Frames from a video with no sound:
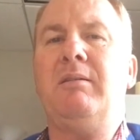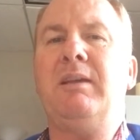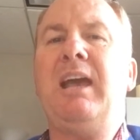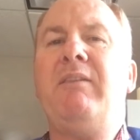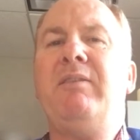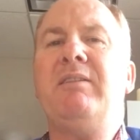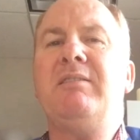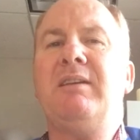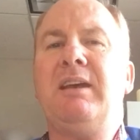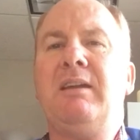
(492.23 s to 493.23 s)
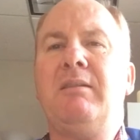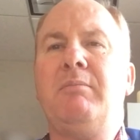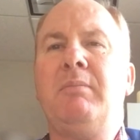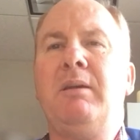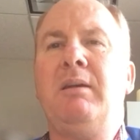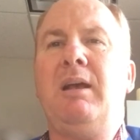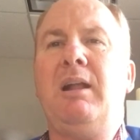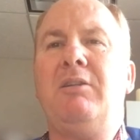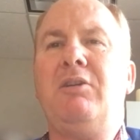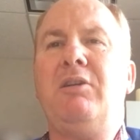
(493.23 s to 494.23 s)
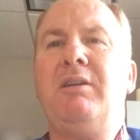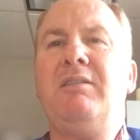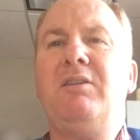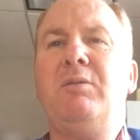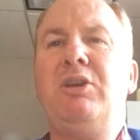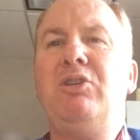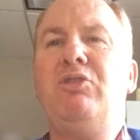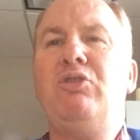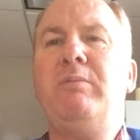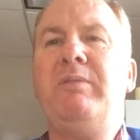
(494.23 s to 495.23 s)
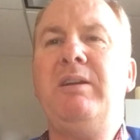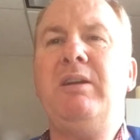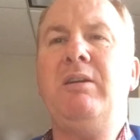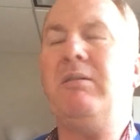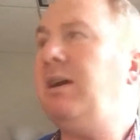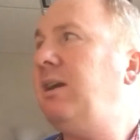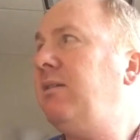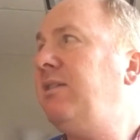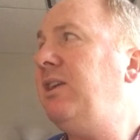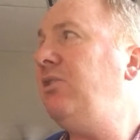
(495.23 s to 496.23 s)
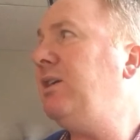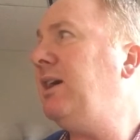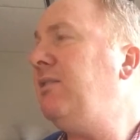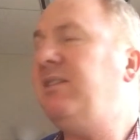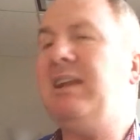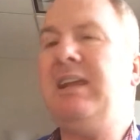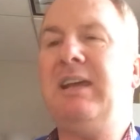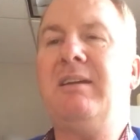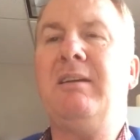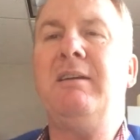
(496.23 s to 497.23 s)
Canvas, and I'll turn this into a YouTube video and send you guys the link.